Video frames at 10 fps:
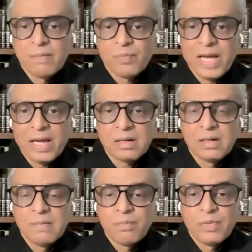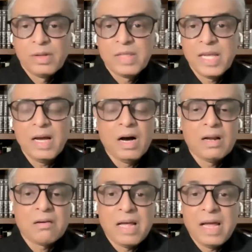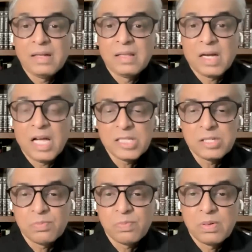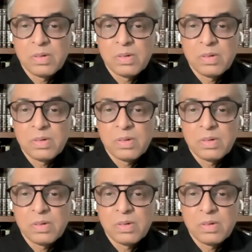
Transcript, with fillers: that they are at the cusp